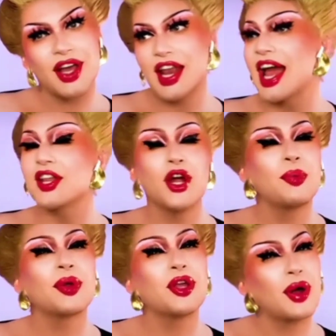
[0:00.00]
And
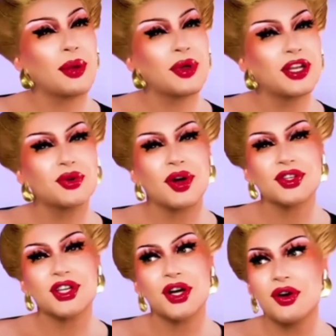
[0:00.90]
but you know what I'm gonna do
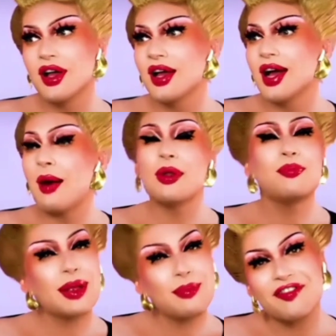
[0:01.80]
also? I'm
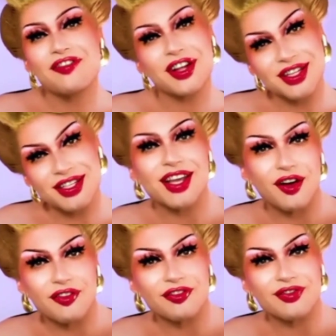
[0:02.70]
gonna be
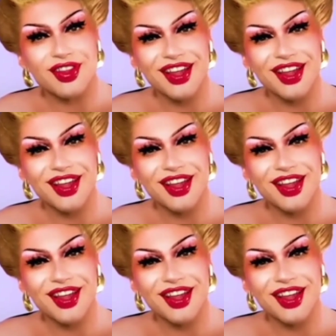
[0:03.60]
myself.